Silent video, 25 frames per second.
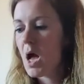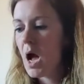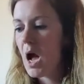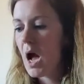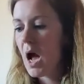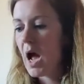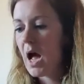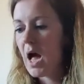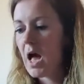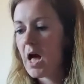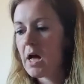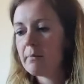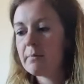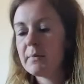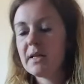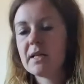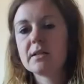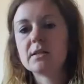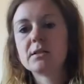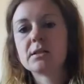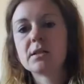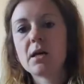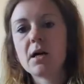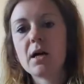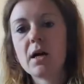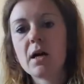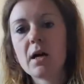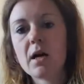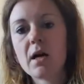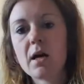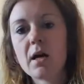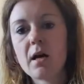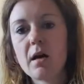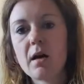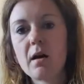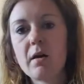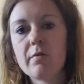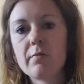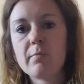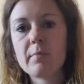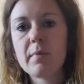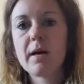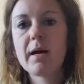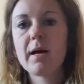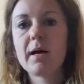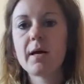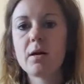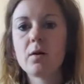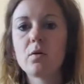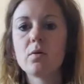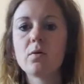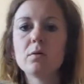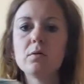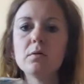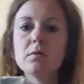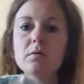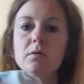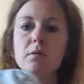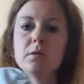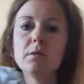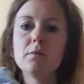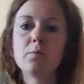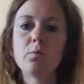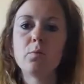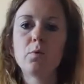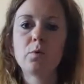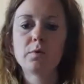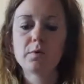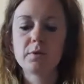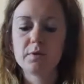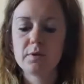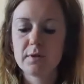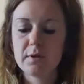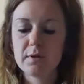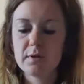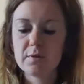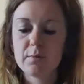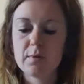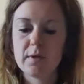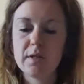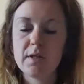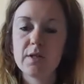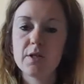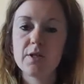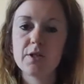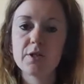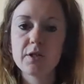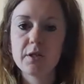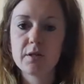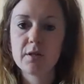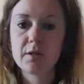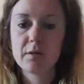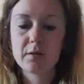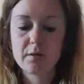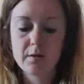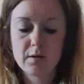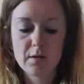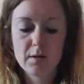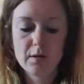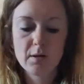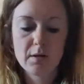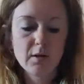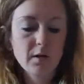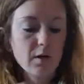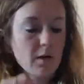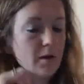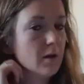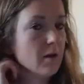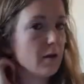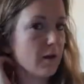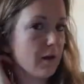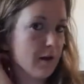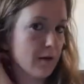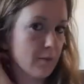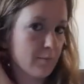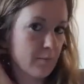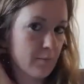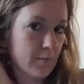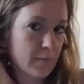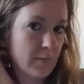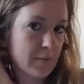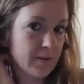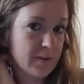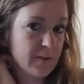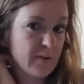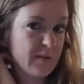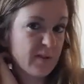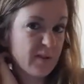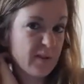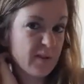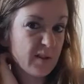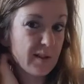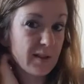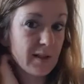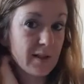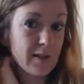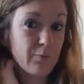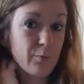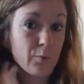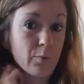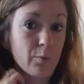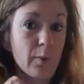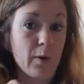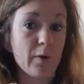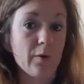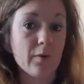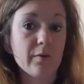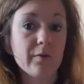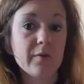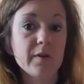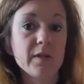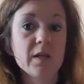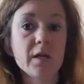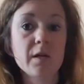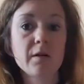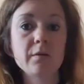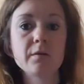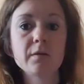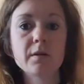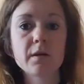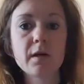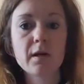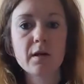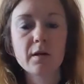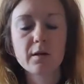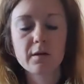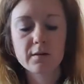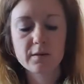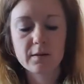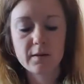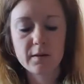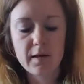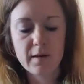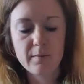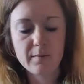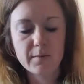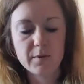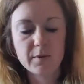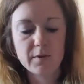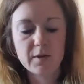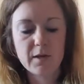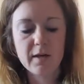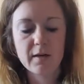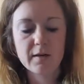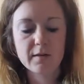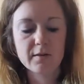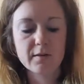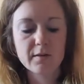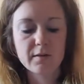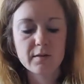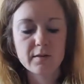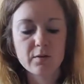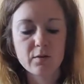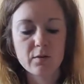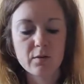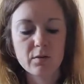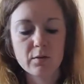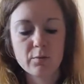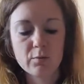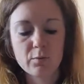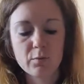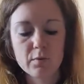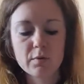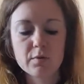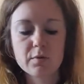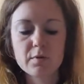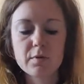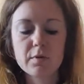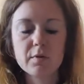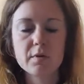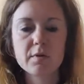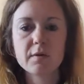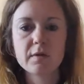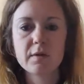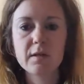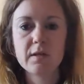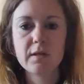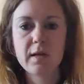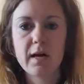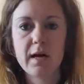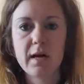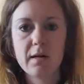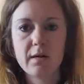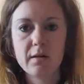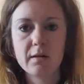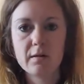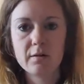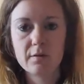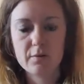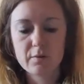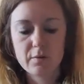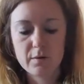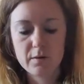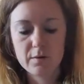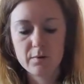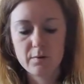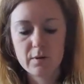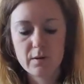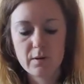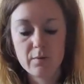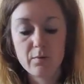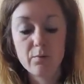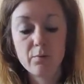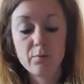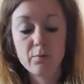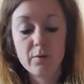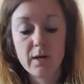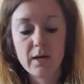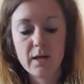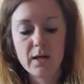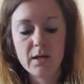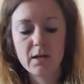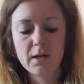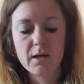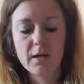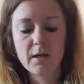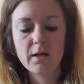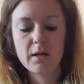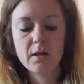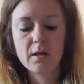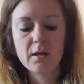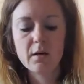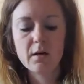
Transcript: Next I have my all-in-ones, which as I said in one of my other videos, like as the name suggests, it's all in one, so it doesn't need anything doing with it really.